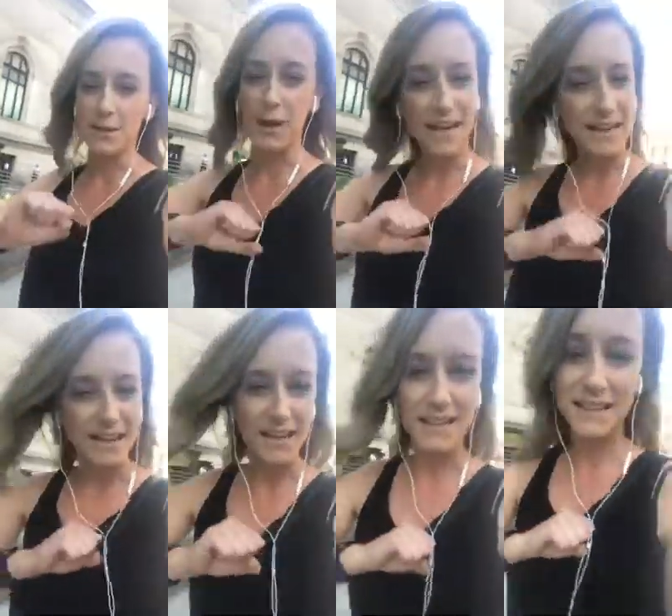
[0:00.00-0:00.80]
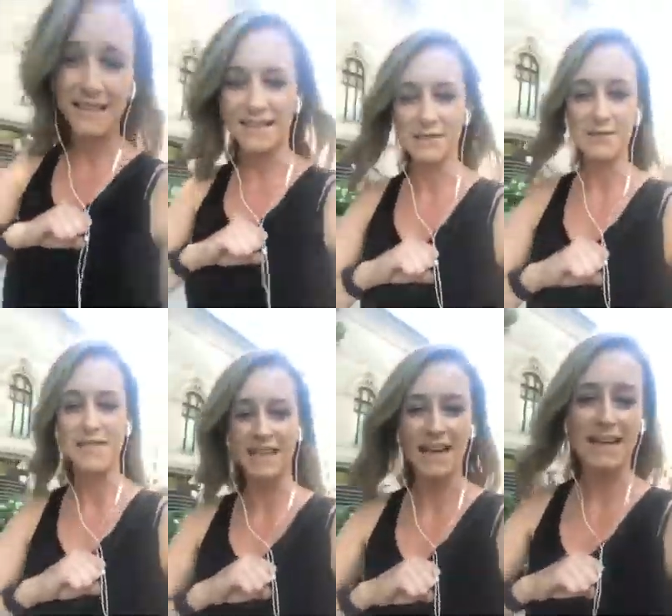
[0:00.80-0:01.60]
right here, and I
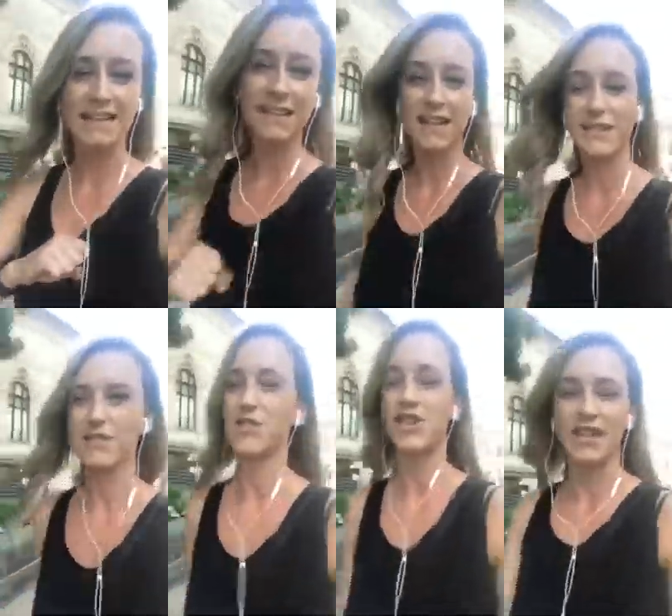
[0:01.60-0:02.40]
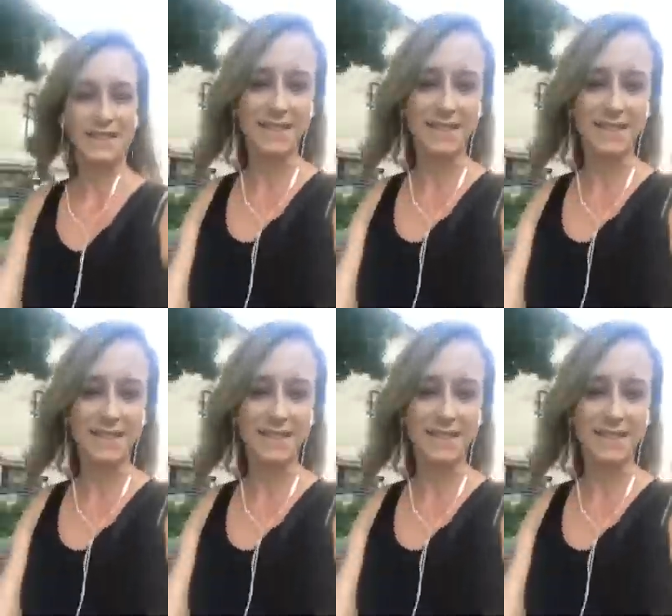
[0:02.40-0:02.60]
was like, oh shit.